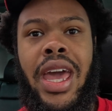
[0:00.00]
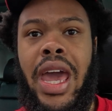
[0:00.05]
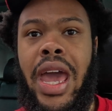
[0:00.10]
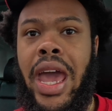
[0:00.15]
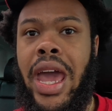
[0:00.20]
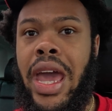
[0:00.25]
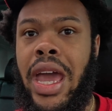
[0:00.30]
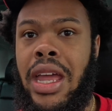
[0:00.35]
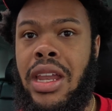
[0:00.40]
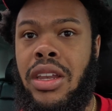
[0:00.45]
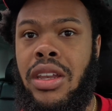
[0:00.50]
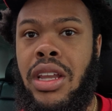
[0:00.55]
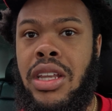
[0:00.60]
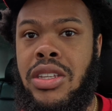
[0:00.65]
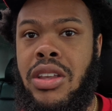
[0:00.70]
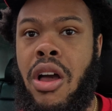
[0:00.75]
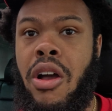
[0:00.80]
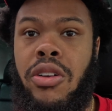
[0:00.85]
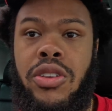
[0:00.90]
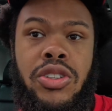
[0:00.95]
and
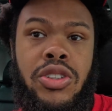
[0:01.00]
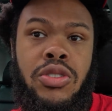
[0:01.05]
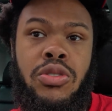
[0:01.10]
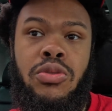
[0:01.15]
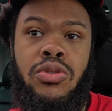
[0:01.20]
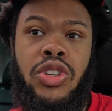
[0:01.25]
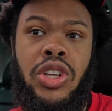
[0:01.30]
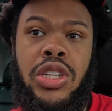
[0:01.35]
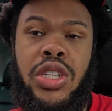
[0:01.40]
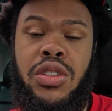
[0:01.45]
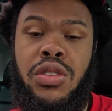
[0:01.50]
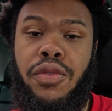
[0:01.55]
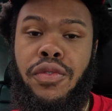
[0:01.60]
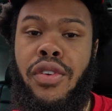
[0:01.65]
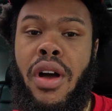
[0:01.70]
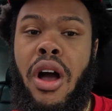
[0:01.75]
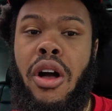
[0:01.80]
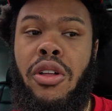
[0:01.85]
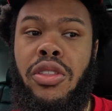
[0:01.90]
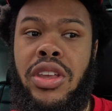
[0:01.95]
as long as you just
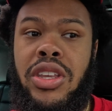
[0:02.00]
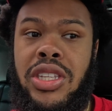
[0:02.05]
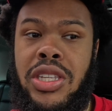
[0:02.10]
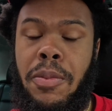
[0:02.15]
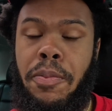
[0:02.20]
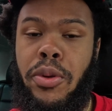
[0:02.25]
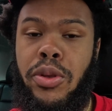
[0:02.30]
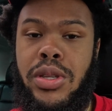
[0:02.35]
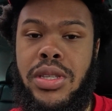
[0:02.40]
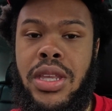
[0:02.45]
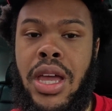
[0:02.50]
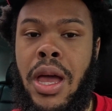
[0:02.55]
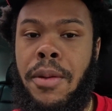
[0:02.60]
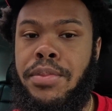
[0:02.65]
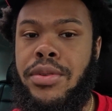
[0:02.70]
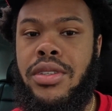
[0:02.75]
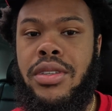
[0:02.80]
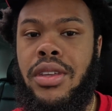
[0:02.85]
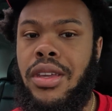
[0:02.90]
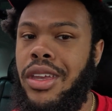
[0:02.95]
follow these simple
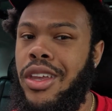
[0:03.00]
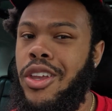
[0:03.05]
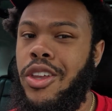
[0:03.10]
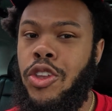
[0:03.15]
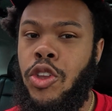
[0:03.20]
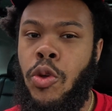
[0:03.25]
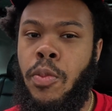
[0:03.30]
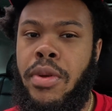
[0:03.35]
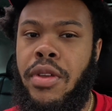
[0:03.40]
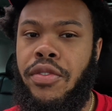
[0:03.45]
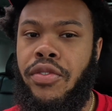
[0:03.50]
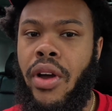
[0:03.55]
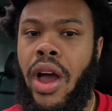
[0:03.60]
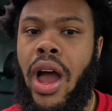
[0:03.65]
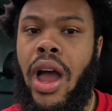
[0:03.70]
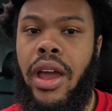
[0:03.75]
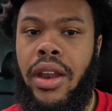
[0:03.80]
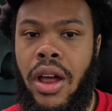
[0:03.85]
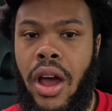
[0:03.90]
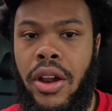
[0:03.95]
steps, you'll be
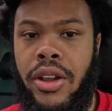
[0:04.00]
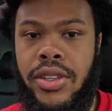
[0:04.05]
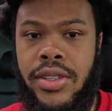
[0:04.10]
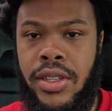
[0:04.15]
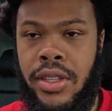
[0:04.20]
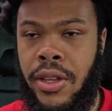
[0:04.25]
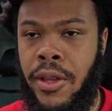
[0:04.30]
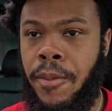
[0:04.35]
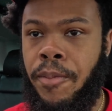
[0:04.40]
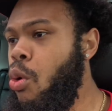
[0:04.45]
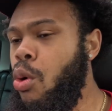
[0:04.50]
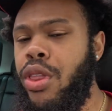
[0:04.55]
fine, honestly.